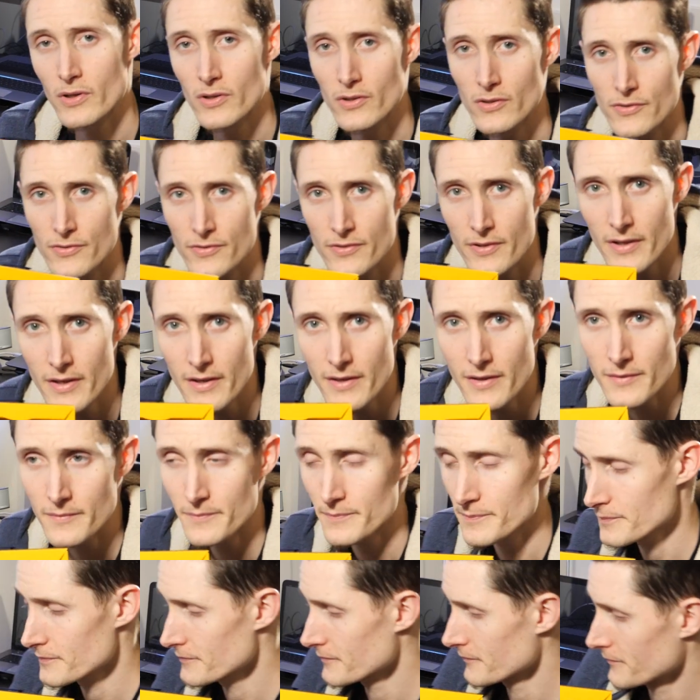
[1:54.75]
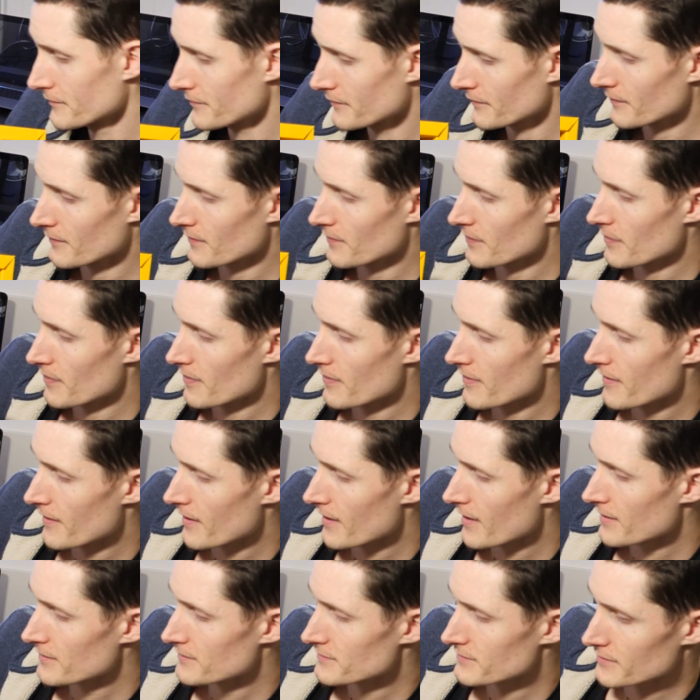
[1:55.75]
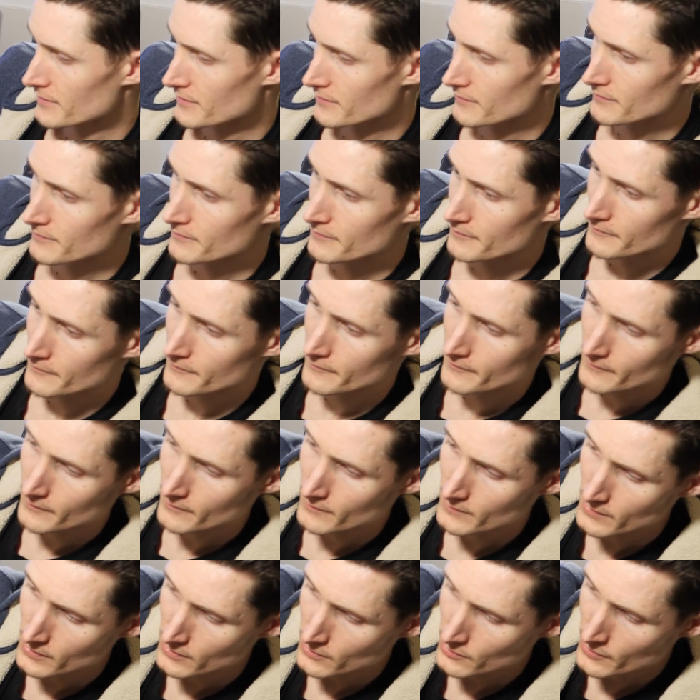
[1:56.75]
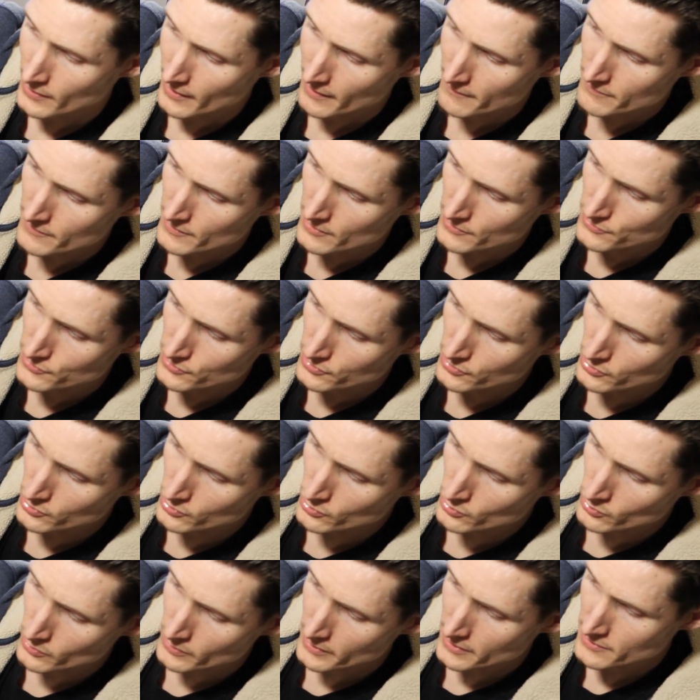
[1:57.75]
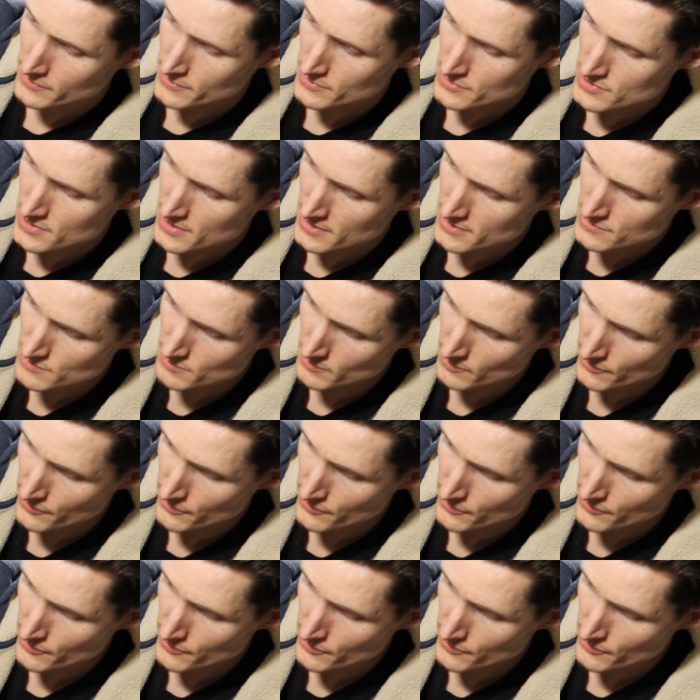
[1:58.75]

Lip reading: see that you have the two interchangeable